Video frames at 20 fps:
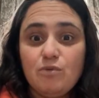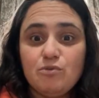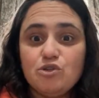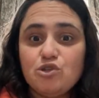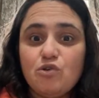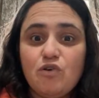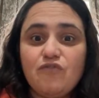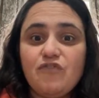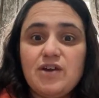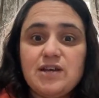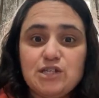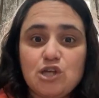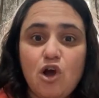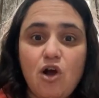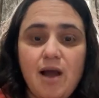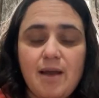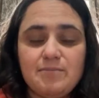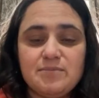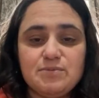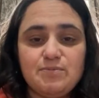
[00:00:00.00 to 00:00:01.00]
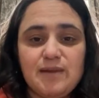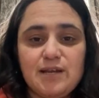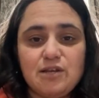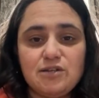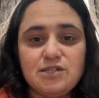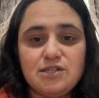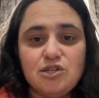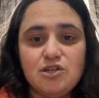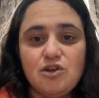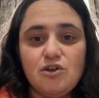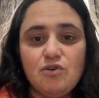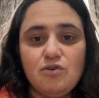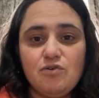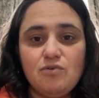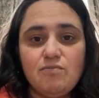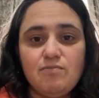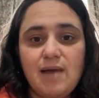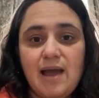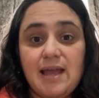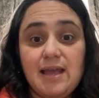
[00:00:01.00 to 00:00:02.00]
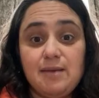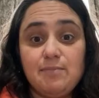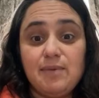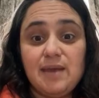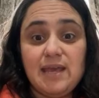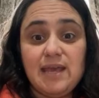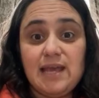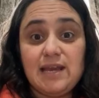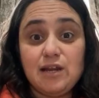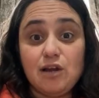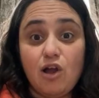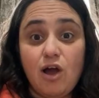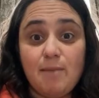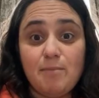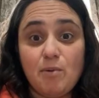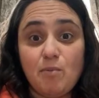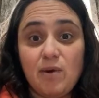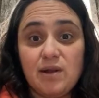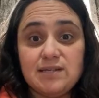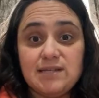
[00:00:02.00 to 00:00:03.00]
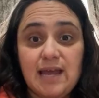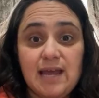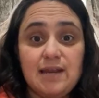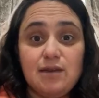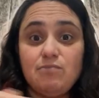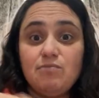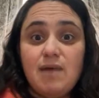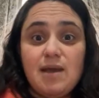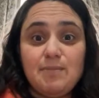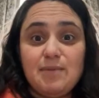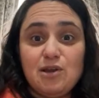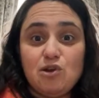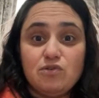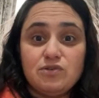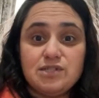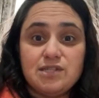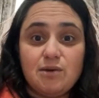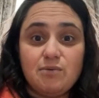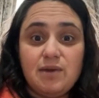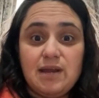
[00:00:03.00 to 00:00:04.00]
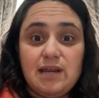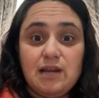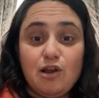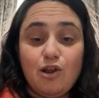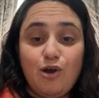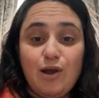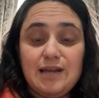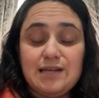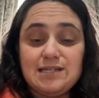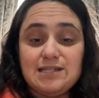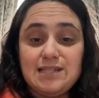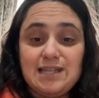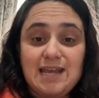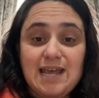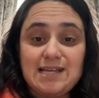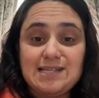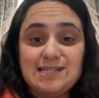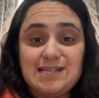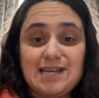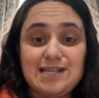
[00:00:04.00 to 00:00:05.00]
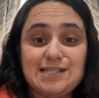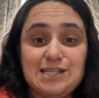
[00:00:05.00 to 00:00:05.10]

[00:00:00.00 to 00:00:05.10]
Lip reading: 2 or 3 times, because you may be in alignment one day and maybe not so in aligned the next day.